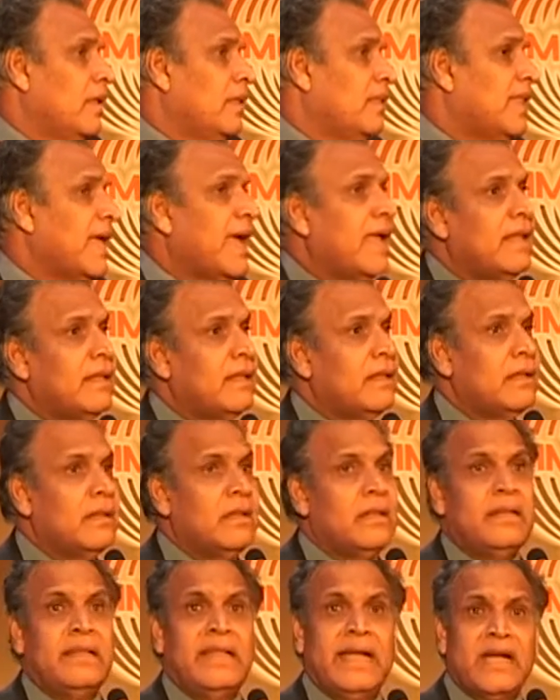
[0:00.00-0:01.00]

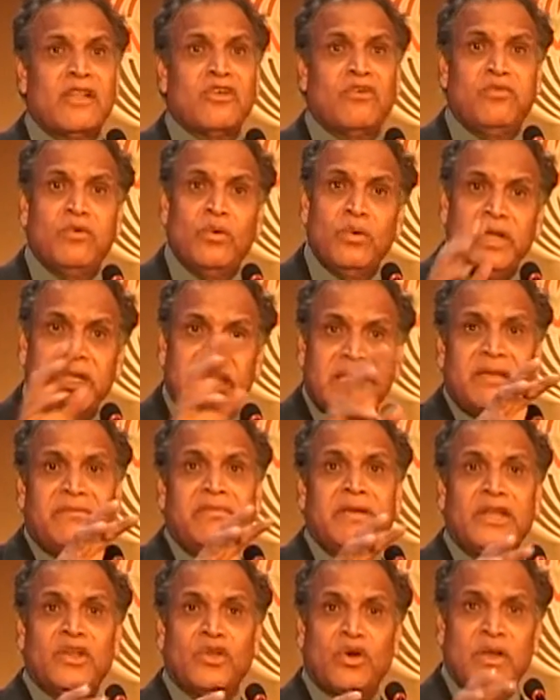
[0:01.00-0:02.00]
than that of only
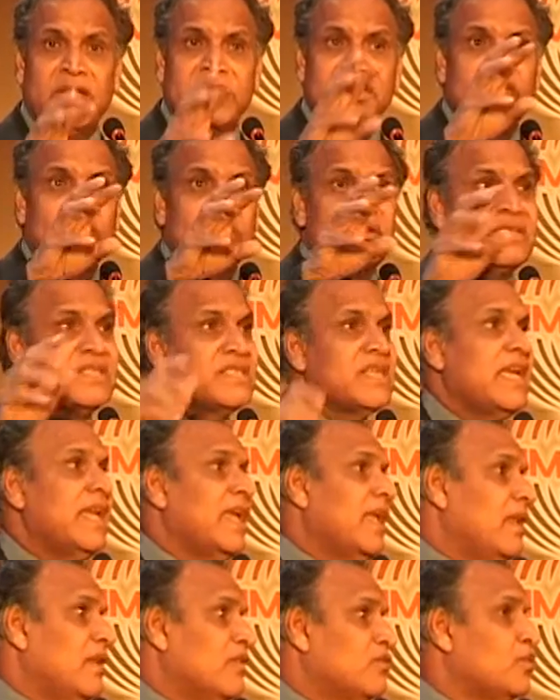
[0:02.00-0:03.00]
giving knowledge or the
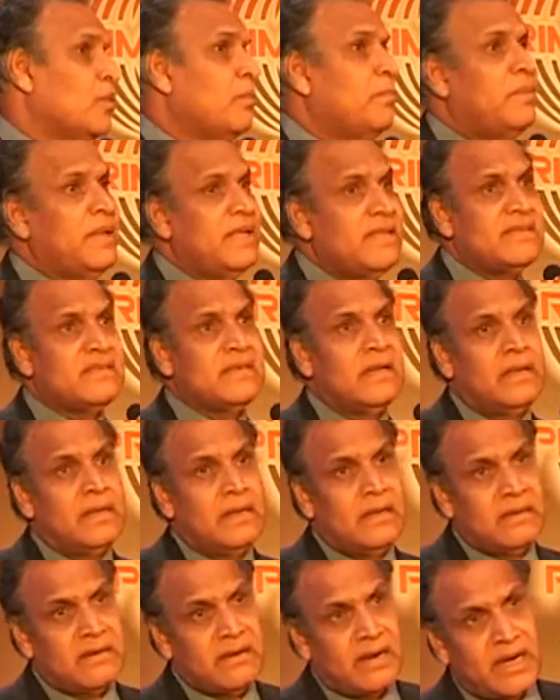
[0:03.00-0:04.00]
skill. So please
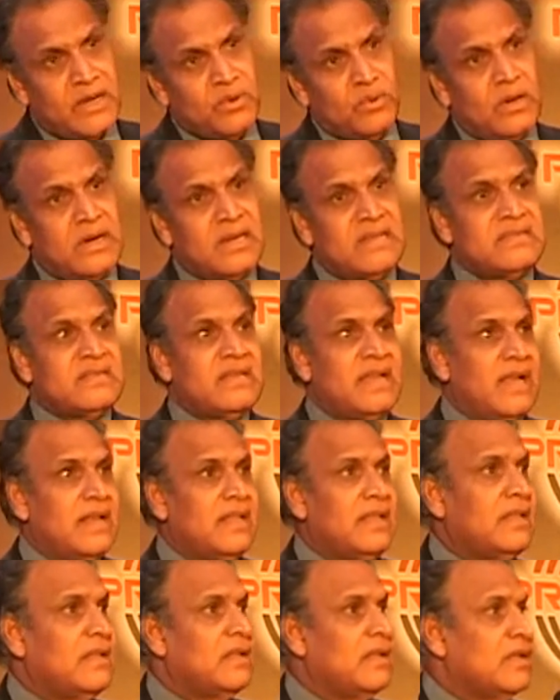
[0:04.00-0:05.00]
try to understand
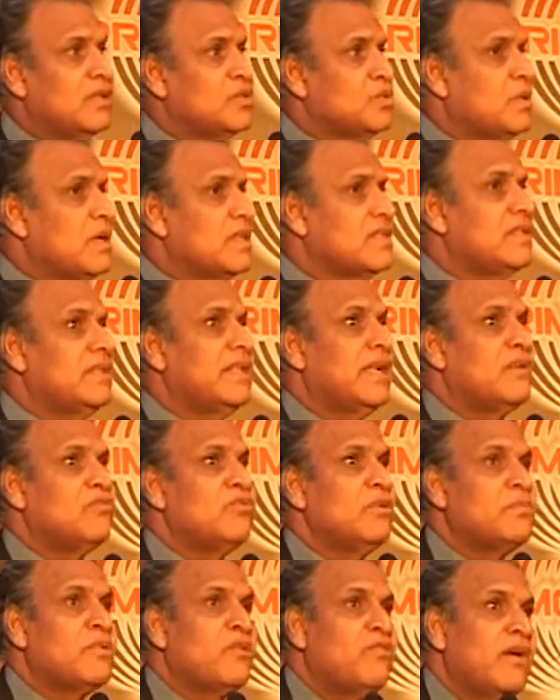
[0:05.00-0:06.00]
that the education that
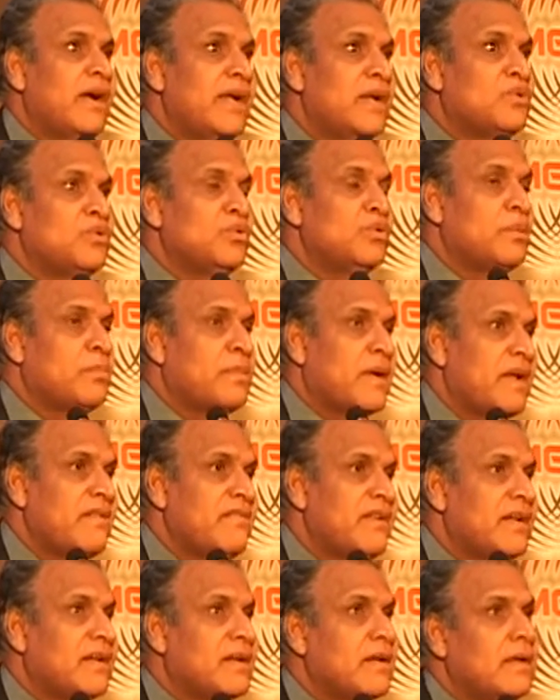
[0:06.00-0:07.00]
we provide through the
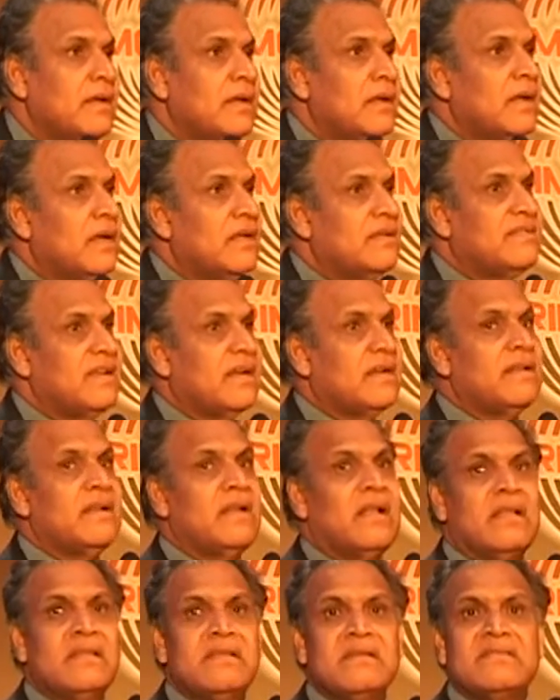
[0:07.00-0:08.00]
private sector
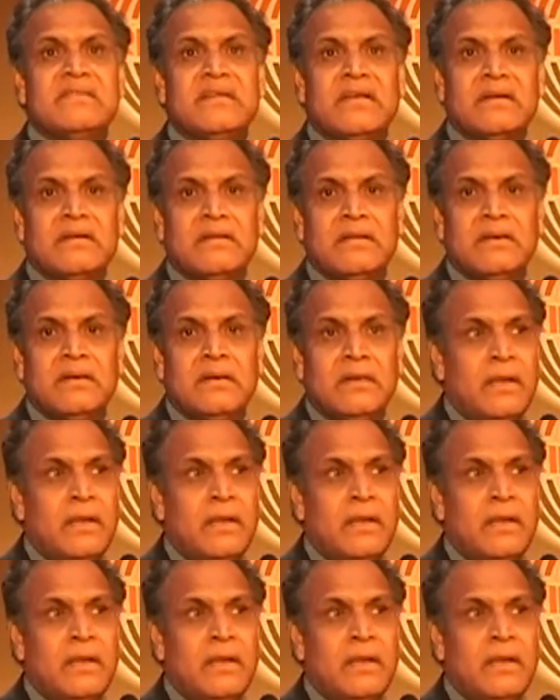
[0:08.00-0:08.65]
and other sectors